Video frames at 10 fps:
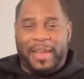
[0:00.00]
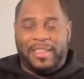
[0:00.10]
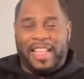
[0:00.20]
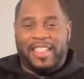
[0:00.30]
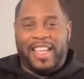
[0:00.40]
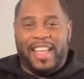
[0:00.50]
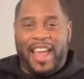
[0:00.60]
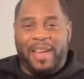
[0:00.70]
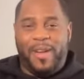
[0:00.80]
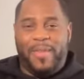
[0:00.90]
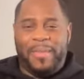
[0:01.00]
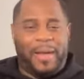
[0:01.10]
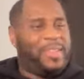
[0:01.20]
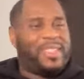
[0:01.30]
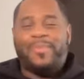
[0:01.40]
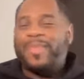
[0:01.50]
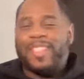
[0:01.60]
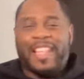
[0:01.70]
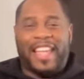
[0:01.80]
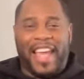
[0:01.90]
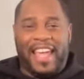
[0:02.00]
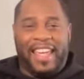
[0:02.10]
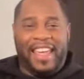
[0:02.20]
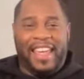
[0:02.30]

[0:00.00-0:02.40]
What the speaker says: He's like, 10K a month. I'm like, what's up with 10K?